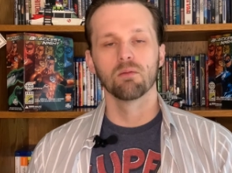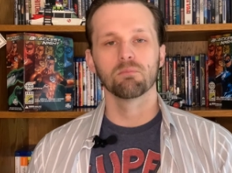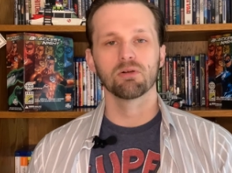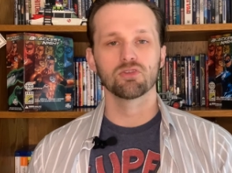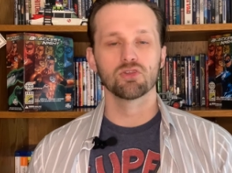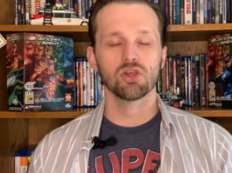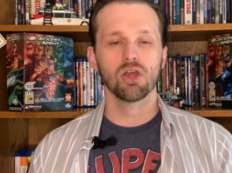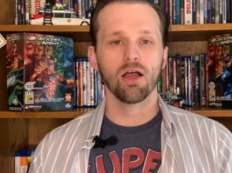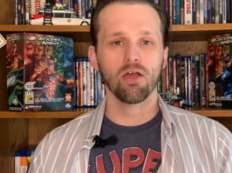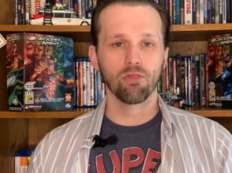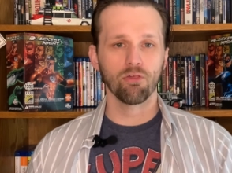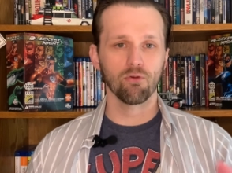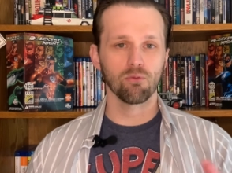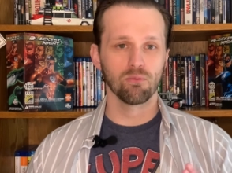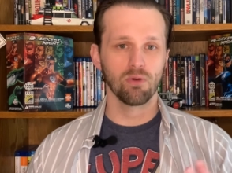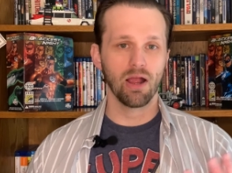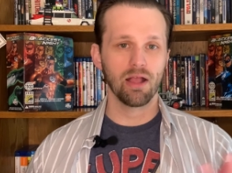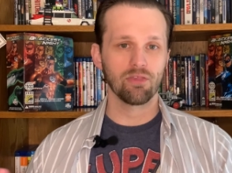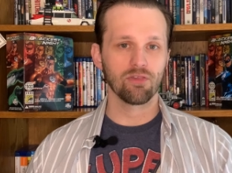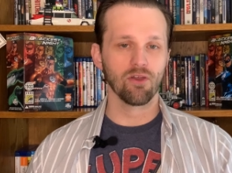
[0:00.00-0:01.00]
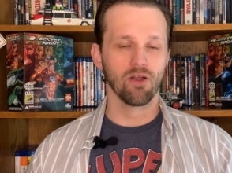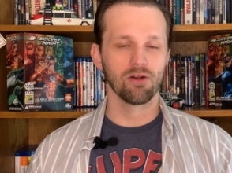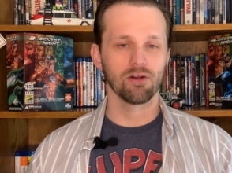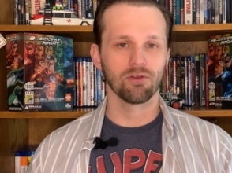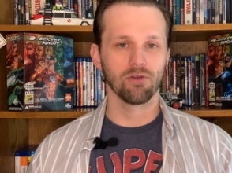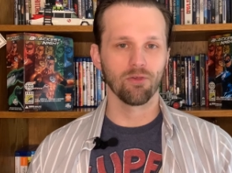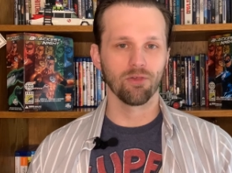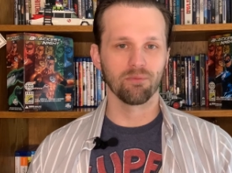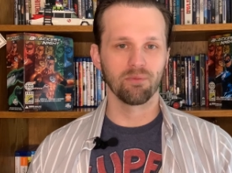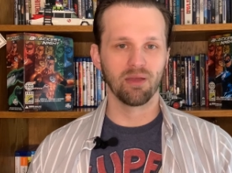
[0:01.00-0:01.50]
But she also writes
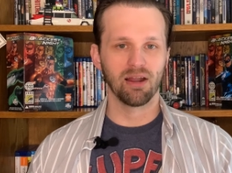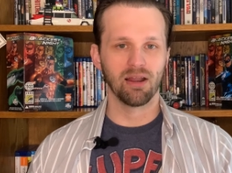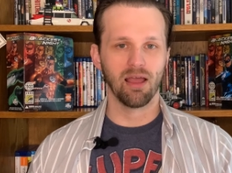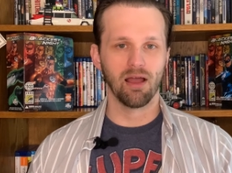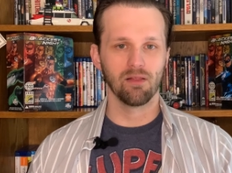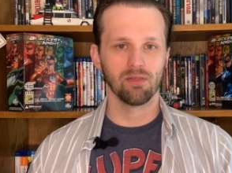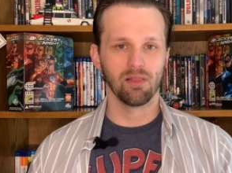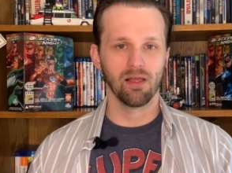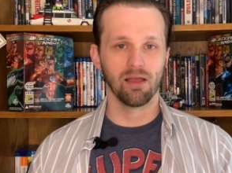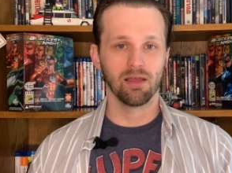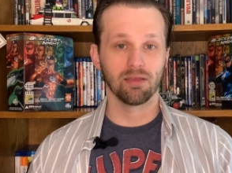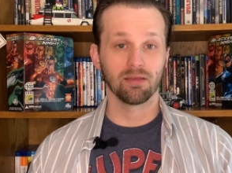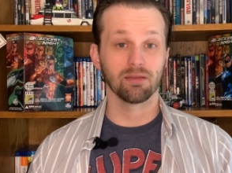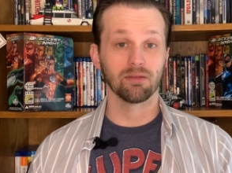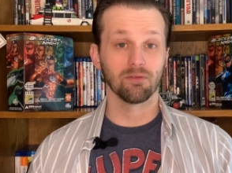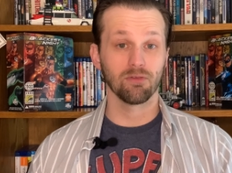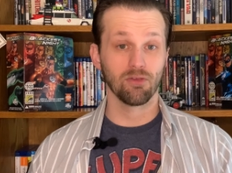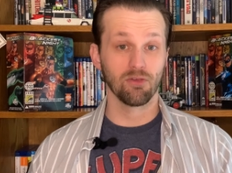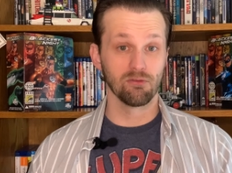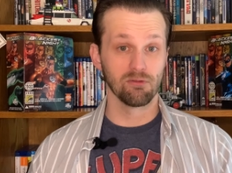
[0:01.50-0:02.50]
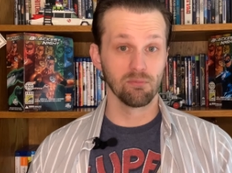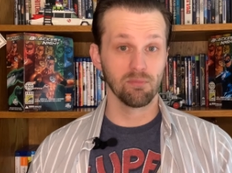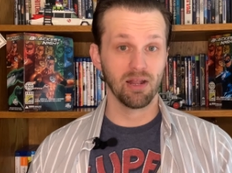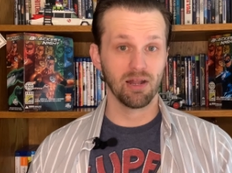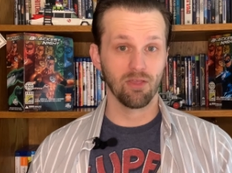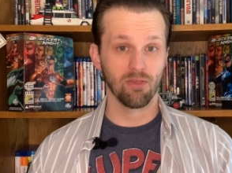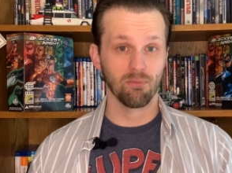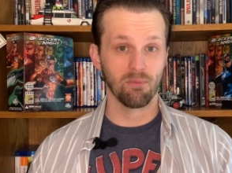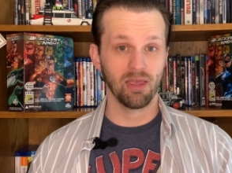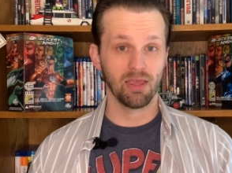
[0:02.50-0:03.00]
articles about how, like,
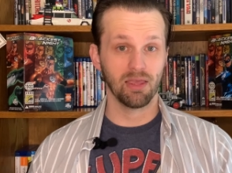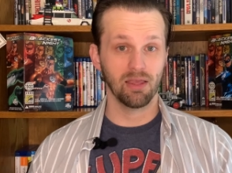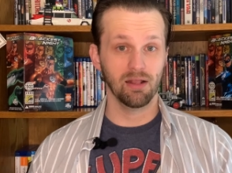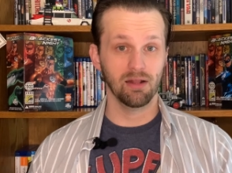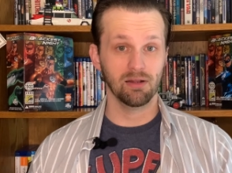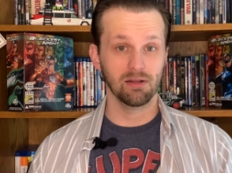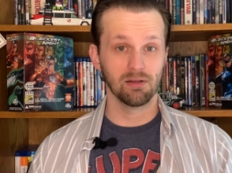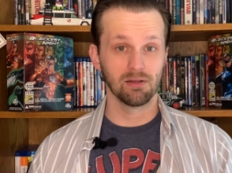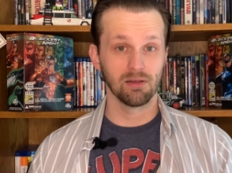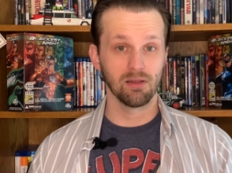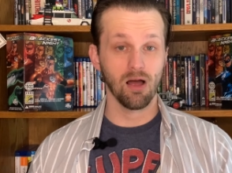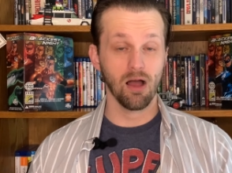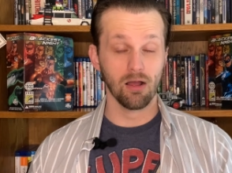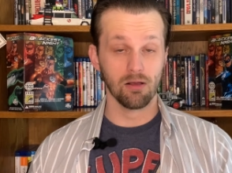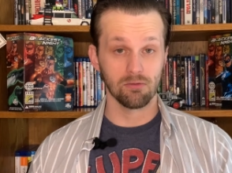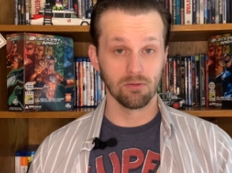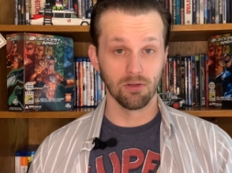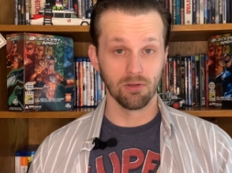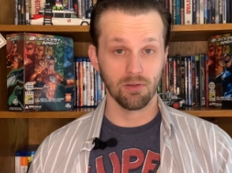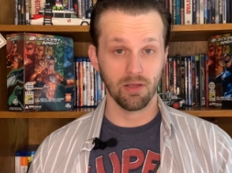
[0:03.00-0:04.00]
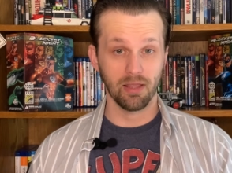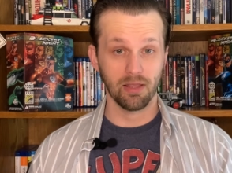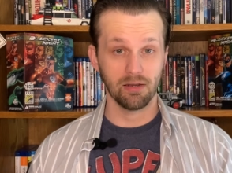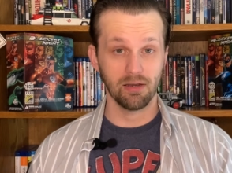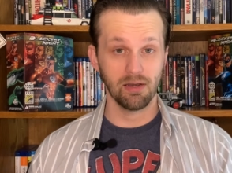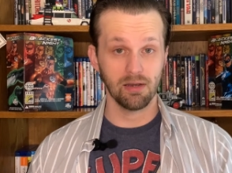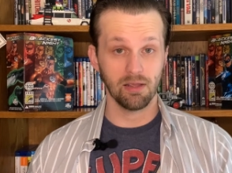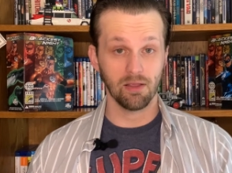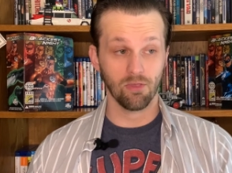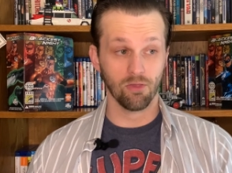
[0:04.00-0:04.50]
Superman is making Locke look like an
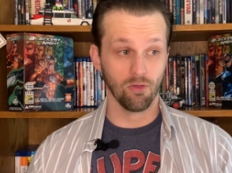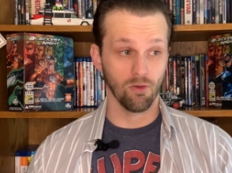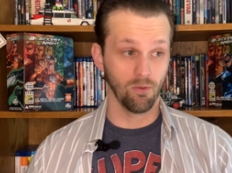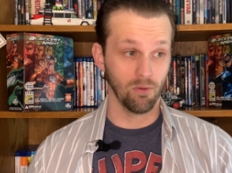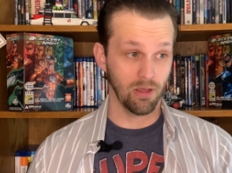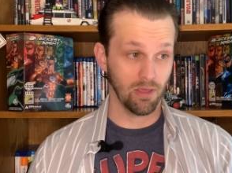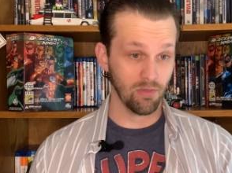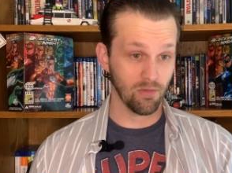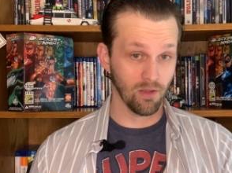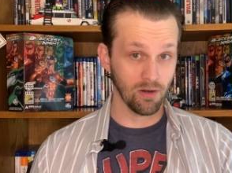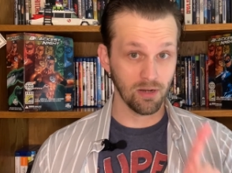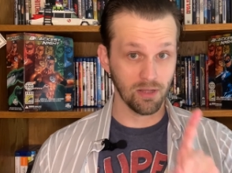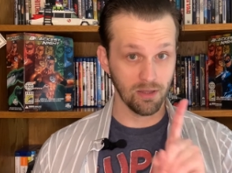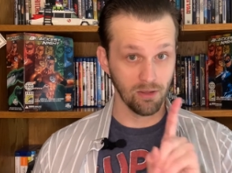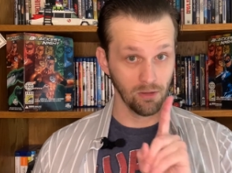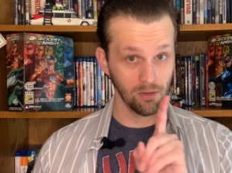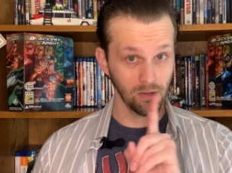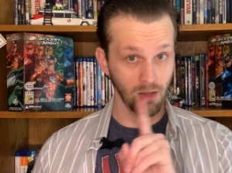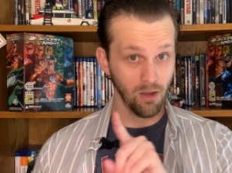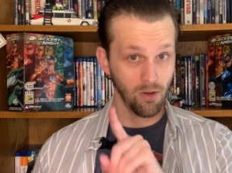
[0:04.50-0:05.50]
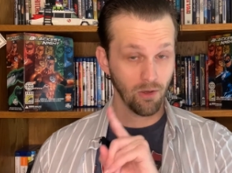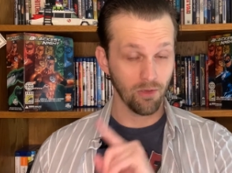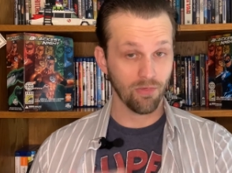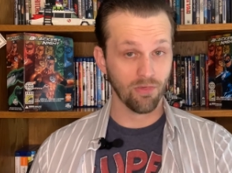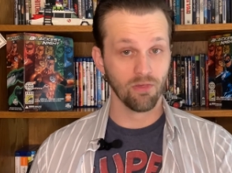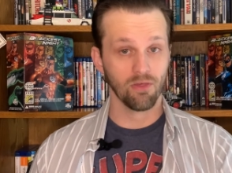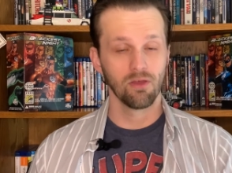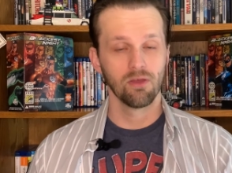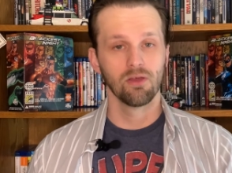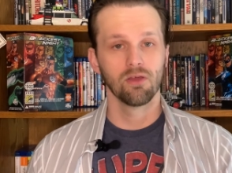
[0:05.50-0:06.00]
idiot, so he's going to kill
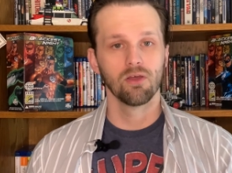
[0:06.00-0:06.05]
Lois.